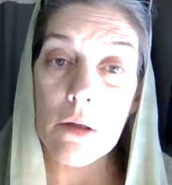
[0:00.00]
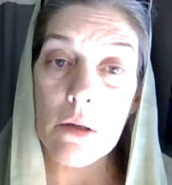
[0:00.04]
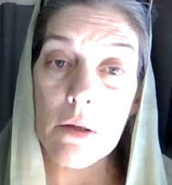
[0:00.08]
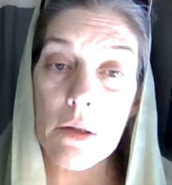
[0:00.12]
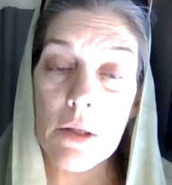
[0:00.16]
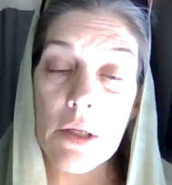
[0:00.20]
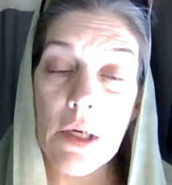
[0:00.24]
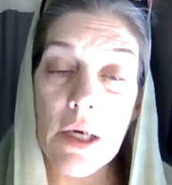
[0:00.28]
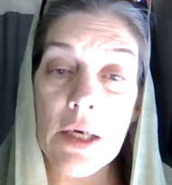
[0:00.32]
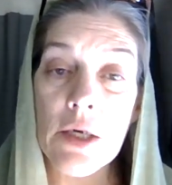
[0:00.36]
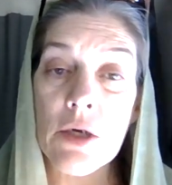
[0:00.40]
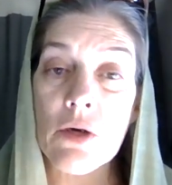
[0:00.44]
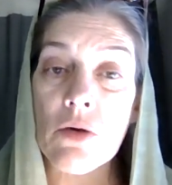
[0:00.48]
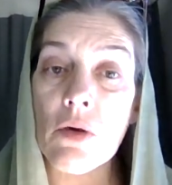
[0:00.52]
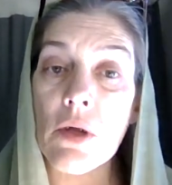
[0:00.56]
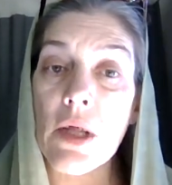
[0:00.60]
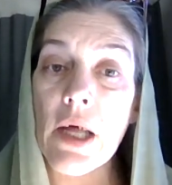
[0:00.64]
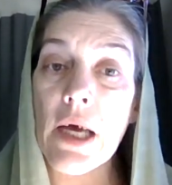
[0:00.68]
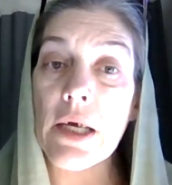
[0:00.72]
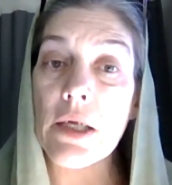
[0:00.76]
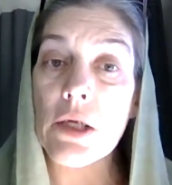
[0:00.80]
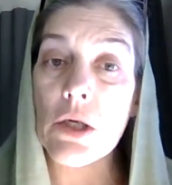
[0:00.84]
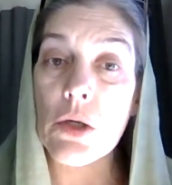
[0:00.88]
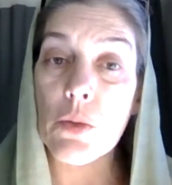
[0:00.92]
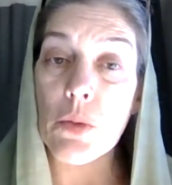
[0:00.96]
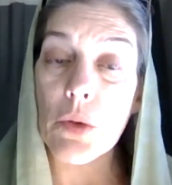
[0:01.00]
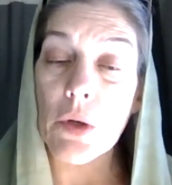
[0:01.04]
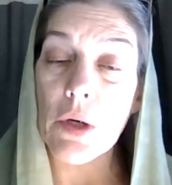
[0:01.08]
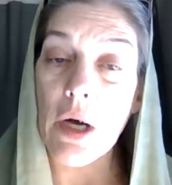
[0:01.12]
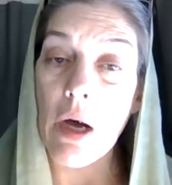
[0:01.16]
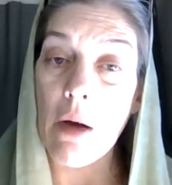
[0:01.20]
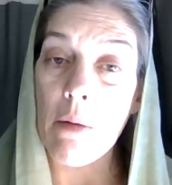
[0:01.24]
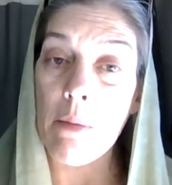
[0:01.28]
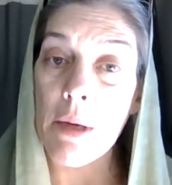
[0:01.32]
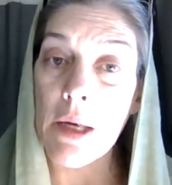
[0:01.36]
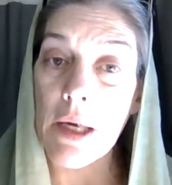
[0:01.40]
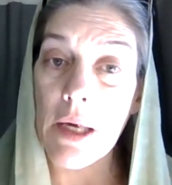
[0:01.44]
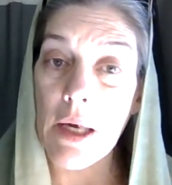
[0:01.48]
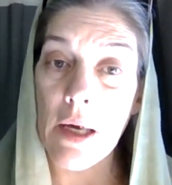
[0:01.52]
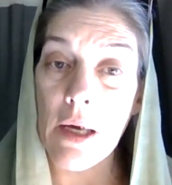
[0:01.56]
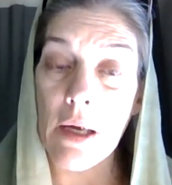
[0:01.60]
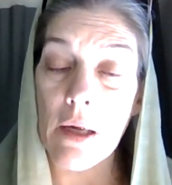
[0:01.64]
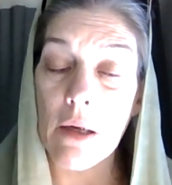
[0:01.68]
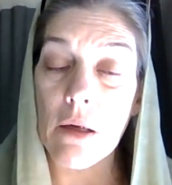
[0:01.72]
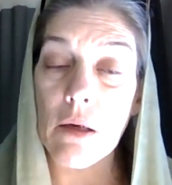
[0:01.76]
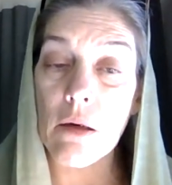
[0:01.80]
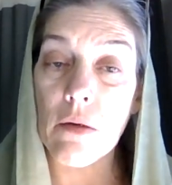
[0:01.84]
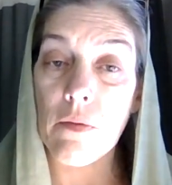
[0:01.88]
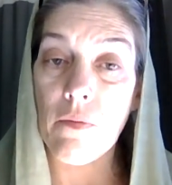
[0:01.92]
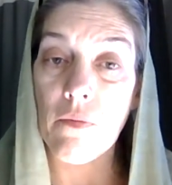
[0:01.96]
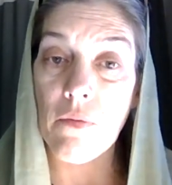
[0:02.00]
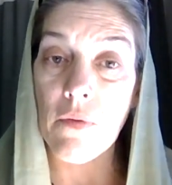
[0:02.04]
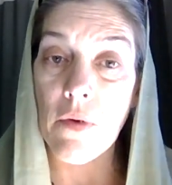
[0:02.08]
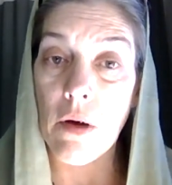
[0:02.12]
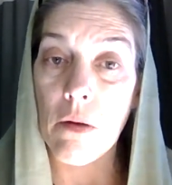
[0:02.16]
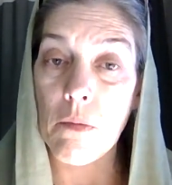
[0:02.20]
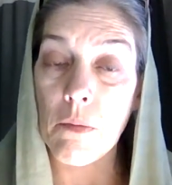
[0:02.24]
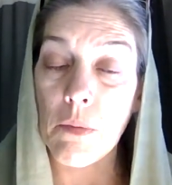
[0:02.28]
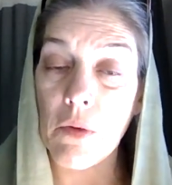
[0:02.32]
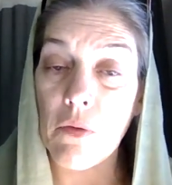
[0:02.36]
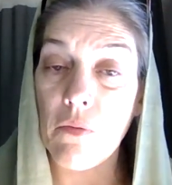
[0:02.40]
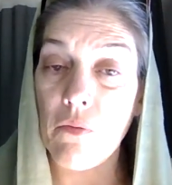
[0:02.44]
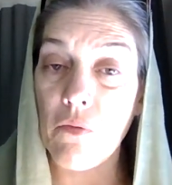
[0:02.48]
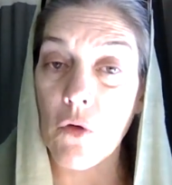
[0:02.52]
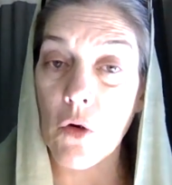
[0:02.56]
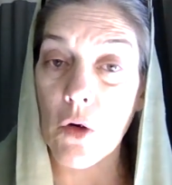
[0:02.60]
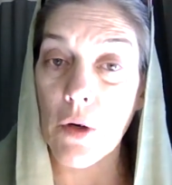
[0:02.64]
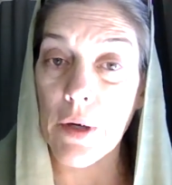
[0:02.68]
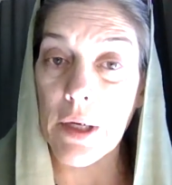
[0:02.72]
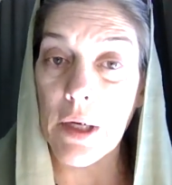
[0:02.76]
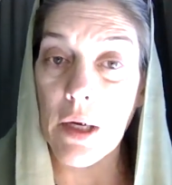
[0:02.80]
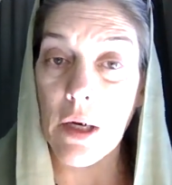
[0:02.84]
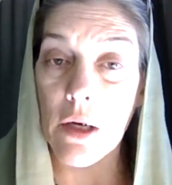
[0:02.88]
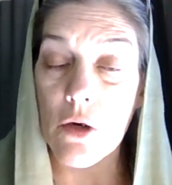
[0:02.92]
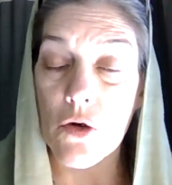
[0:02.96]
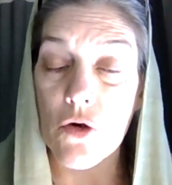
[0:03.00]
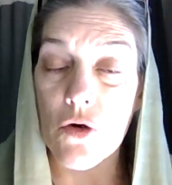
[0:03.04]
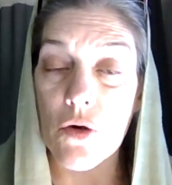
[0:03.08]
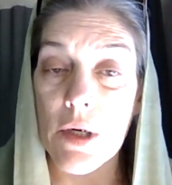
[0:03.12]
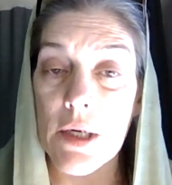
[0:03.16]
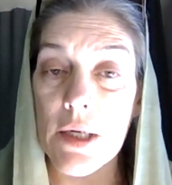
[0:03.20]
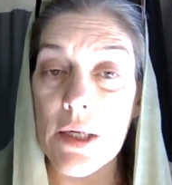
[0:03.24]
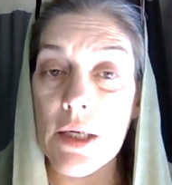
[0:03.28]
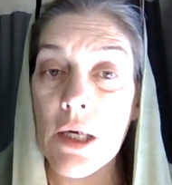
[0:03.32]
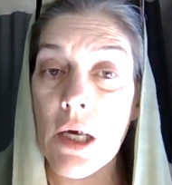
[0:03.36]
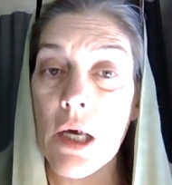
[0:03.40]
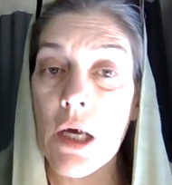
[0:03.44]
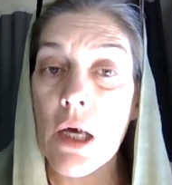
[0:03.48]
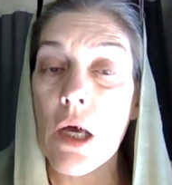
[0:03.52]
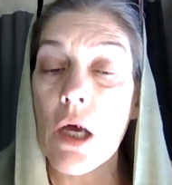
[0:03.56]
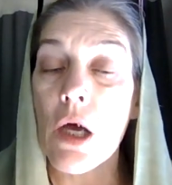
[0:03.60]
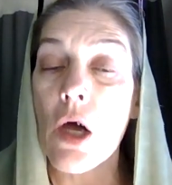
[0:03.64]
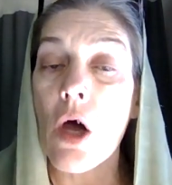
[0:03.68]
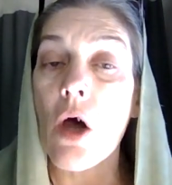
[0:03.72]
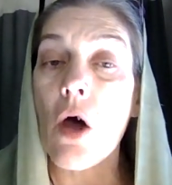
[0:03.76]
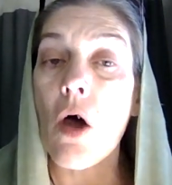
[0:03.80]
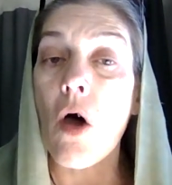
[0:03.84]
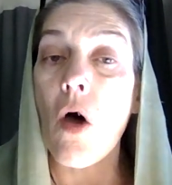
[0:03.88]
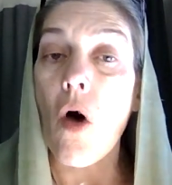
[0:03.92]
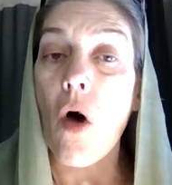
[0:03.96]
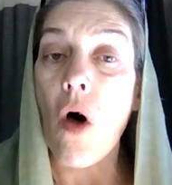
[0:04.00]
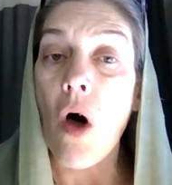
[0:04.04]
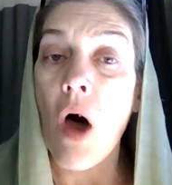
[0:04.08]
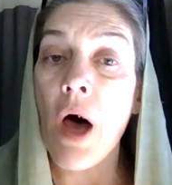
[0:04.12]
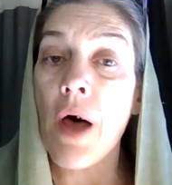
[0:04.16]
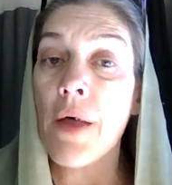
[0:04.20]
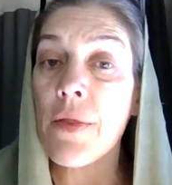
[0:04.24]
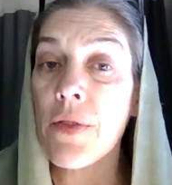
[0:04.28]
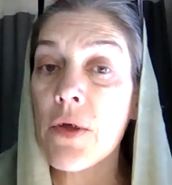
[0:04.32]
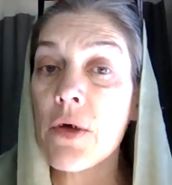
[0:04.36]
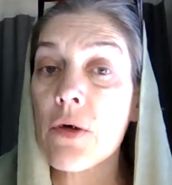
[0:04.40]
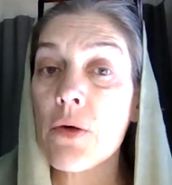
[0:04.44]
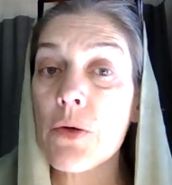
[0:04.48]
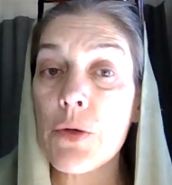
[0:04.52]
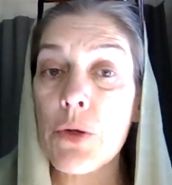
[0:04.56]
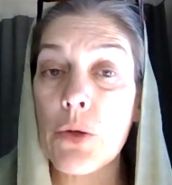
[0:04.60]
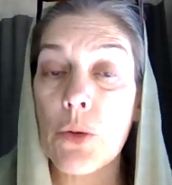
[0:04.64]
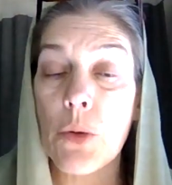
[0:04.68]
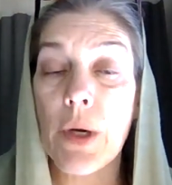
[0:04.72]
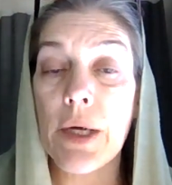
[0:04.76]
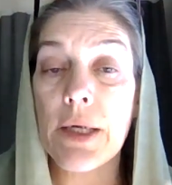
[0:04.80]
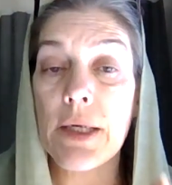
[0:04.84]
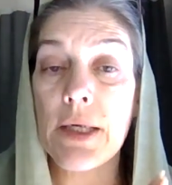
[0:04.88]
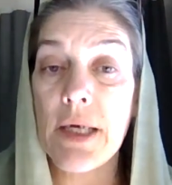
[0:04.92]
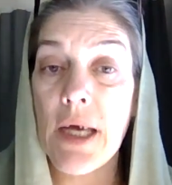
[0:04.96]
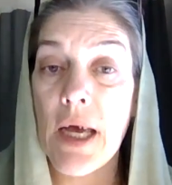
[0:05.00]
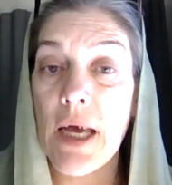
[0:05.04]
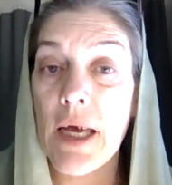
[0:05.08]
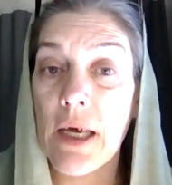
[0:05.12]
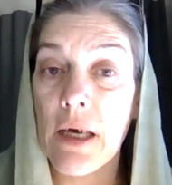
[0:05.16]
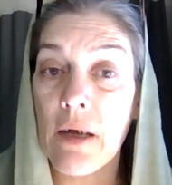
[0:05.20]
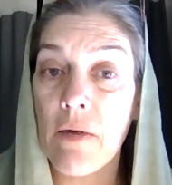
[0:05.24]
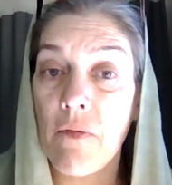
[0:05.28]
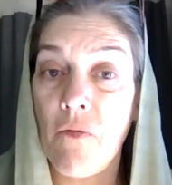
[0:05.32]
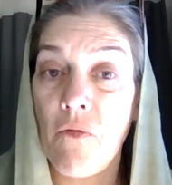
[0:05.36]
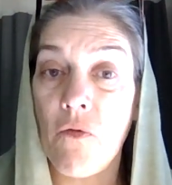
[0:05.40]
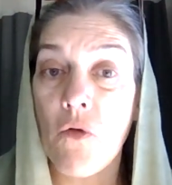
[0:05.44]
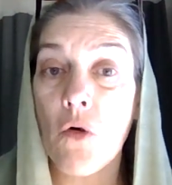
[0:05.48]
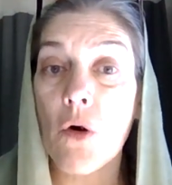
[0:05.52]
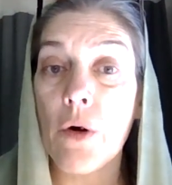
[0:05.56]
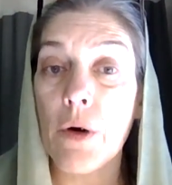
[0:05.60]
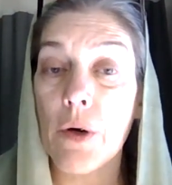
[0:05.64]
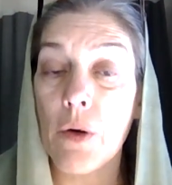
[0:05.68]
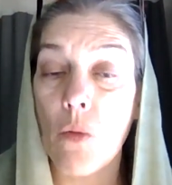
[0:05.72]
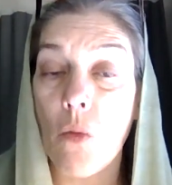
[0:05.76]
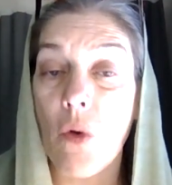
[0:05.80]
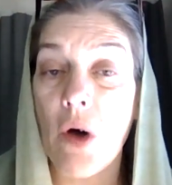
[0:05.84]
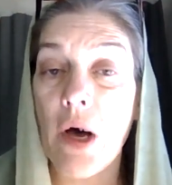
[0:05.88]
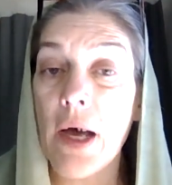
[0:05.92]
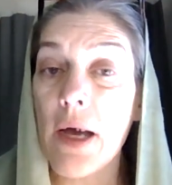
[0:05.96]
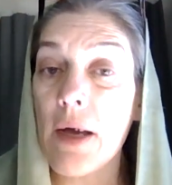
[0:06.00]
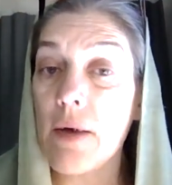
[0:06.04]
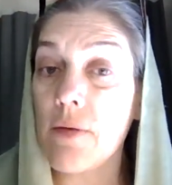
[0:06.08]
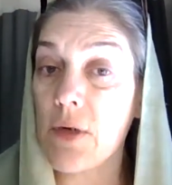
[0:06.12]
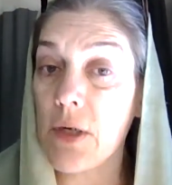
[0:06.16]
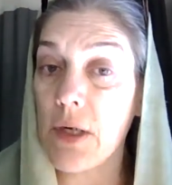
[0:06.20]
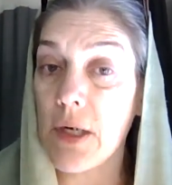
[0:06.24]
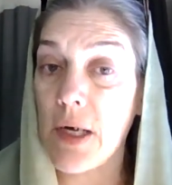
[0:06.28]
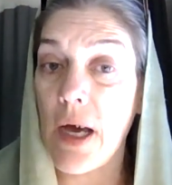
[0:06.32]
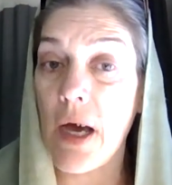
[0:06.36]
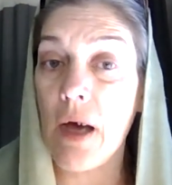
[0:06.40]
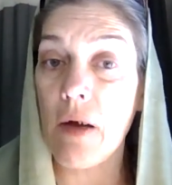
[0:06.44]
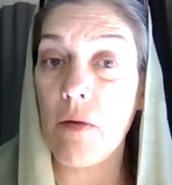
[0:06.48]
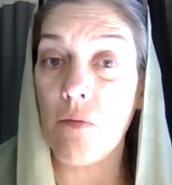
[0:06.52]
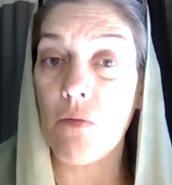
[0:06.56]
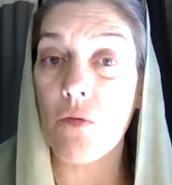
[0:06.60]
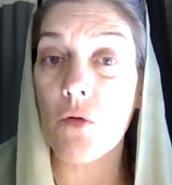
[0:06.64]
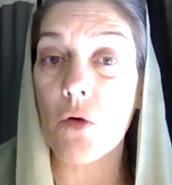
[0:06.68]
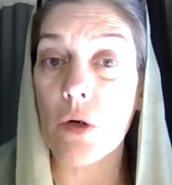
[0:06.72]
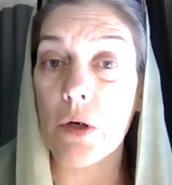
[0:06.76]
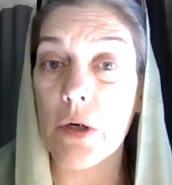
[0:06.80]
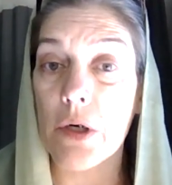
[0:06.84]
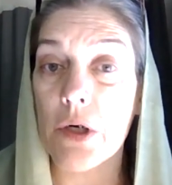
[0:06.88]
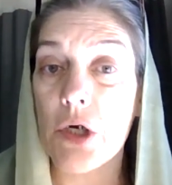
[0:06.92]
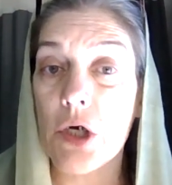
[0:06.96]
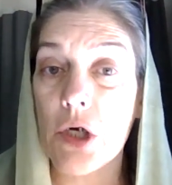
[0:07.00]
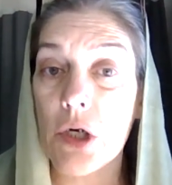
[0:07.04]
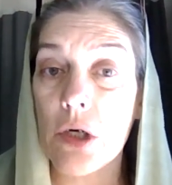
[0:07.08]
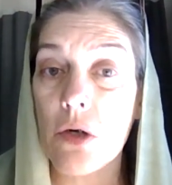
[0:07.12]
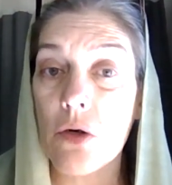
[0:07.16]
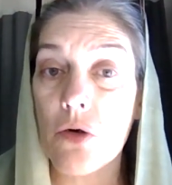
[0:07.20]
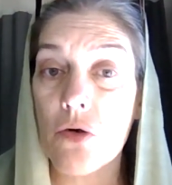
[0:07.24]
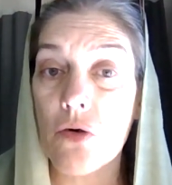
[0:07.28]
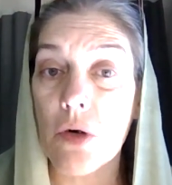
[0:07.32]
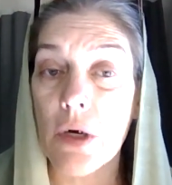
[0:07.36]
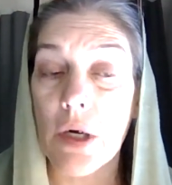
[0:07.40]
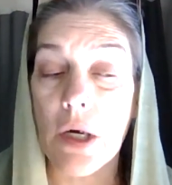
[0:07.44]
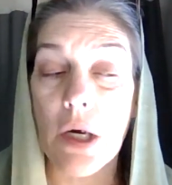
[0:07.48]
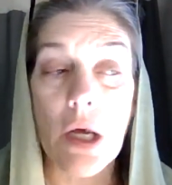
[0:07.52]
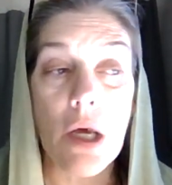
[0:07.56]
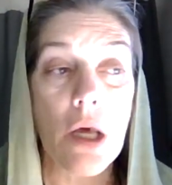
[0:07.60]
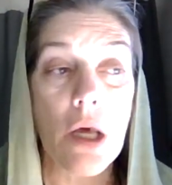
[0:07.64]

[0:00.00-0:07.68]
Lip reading: the Israelites were coming in from foreign countries. All those who had taken foreign wives and had foreign children,